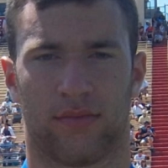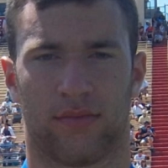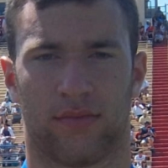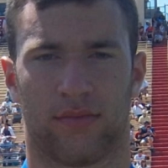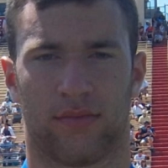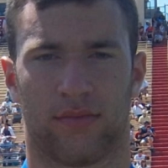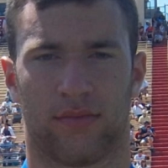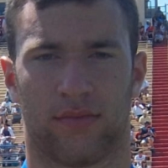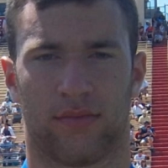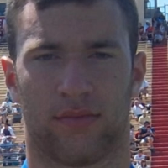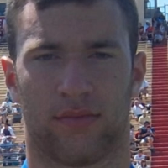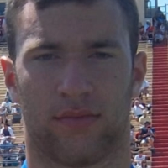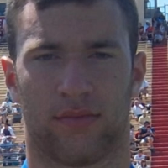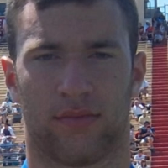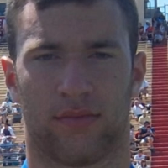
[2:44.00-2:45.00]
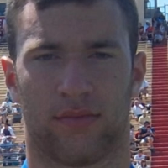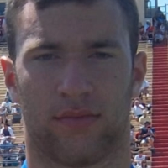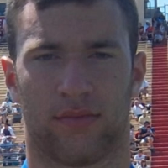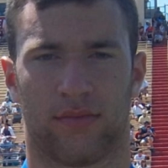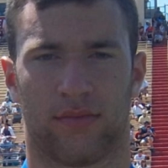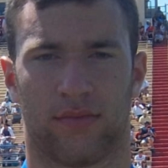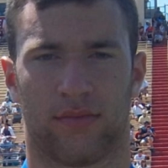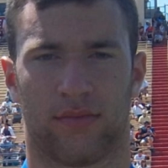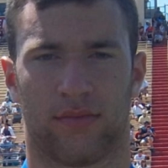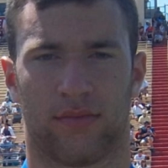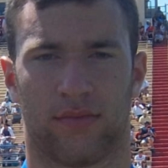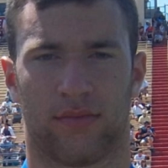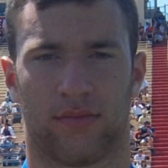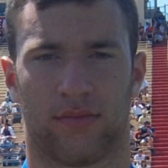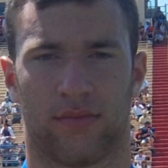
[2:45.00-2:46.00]

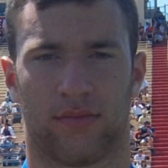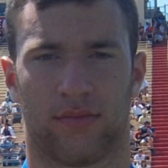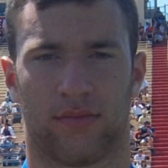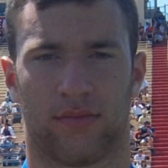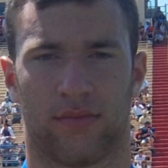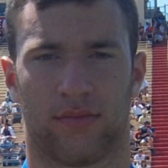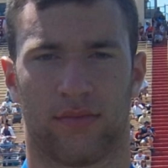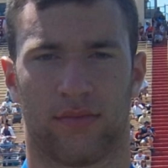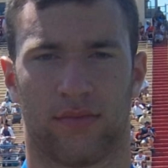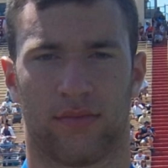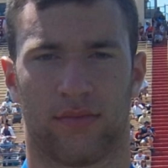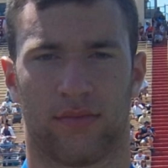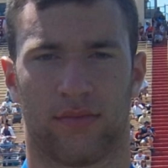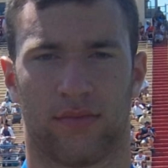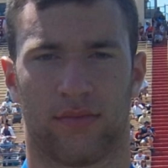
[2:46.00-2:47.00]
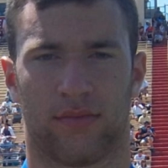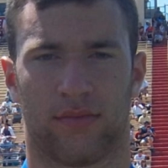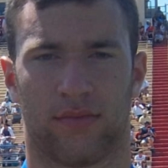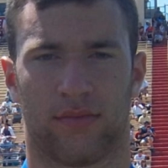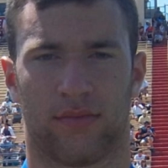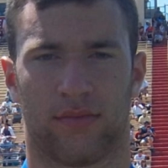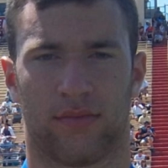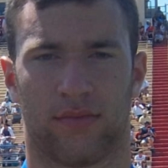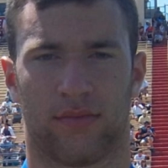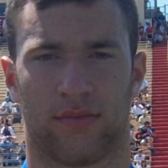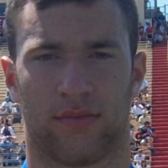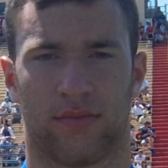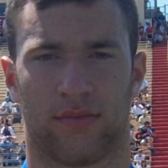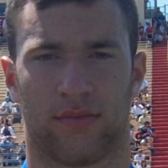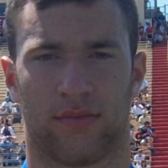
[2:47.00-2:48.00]

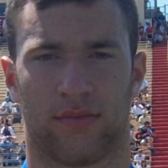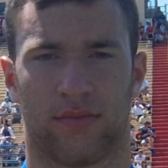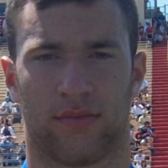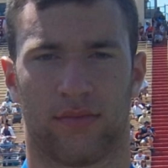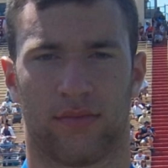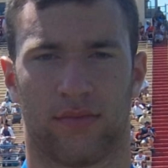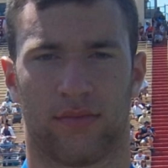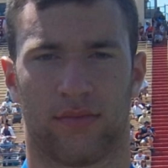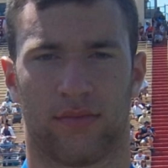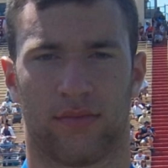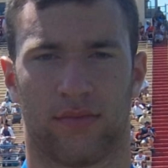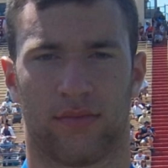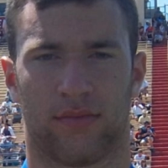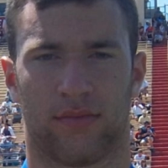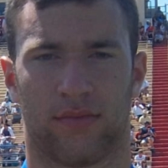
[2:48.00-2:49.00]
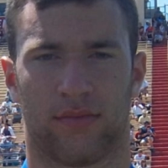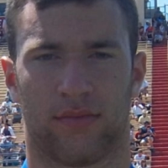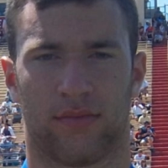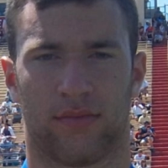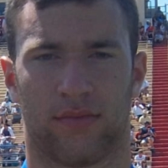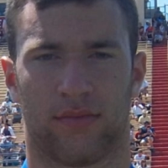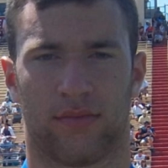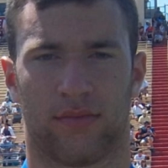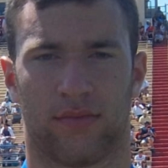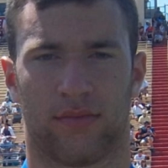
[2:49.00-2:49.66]
(no lip movement)